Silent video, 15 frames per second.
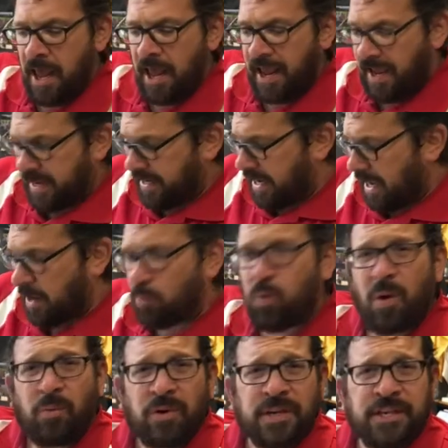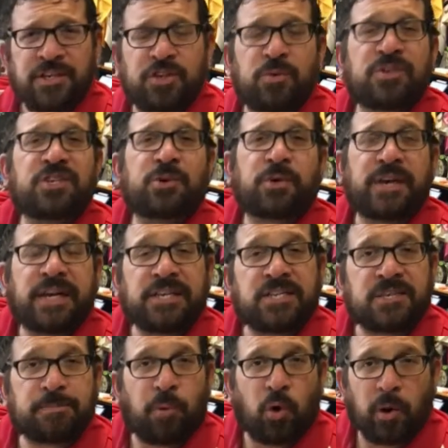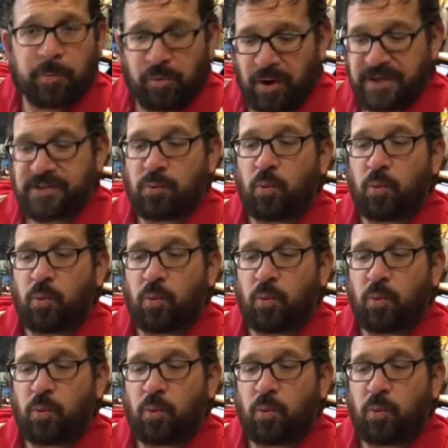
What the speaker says: And what we're going to do is create a spore print.